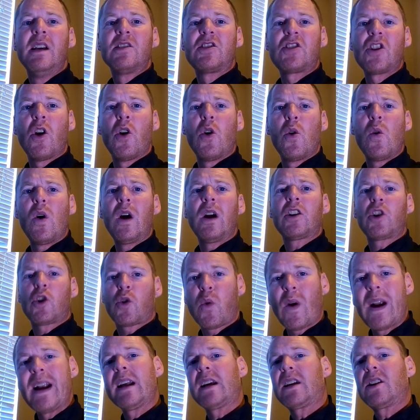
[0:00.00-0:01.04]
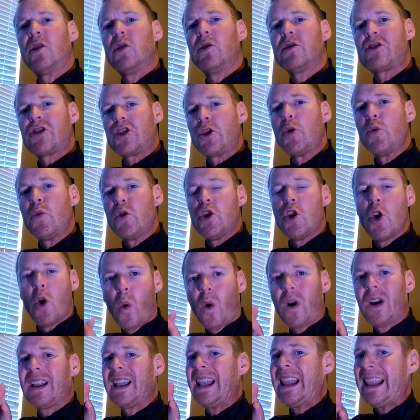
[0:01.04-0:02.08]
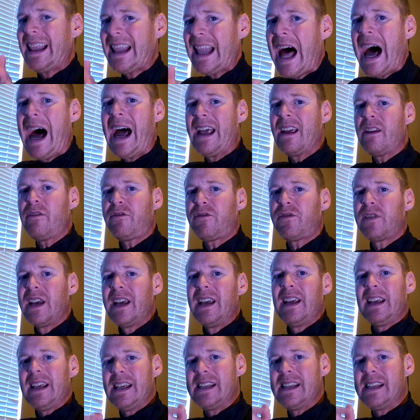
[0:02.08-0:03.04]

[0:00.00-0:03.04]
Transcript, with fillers: So, critical to your life